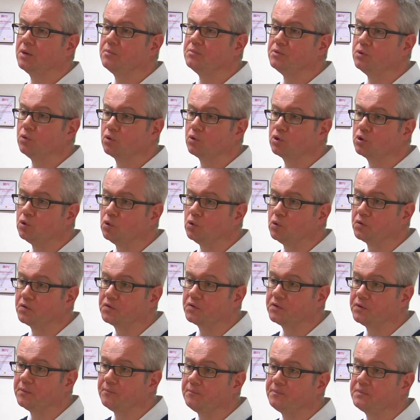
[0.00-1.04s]
your
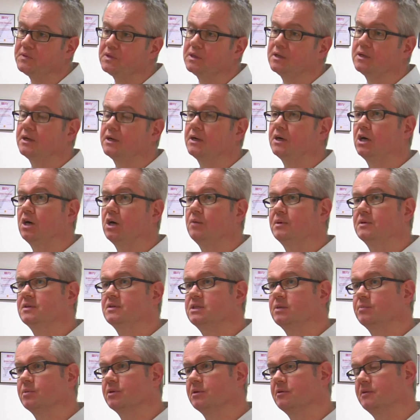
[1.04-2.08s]
course and
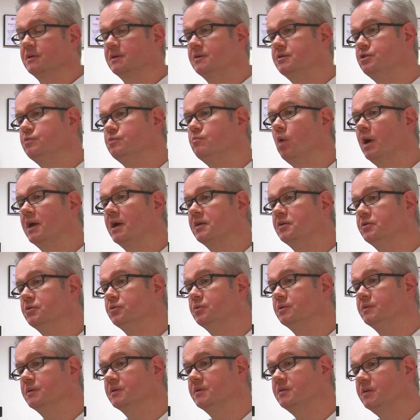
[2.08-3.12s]
some of the things you might
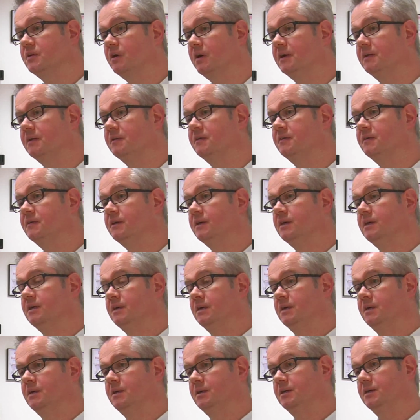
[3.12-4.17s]
do in the science
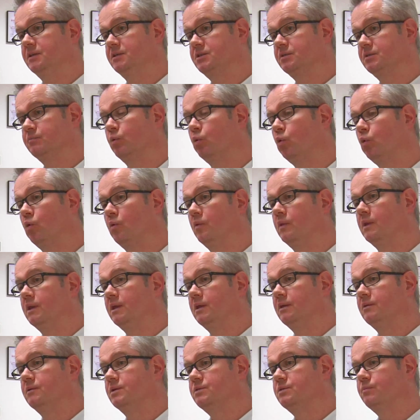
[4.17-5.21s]
and support
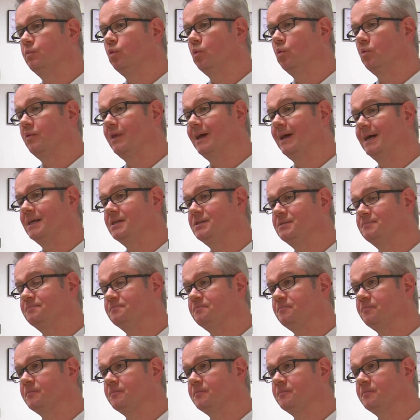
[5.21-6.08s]
that.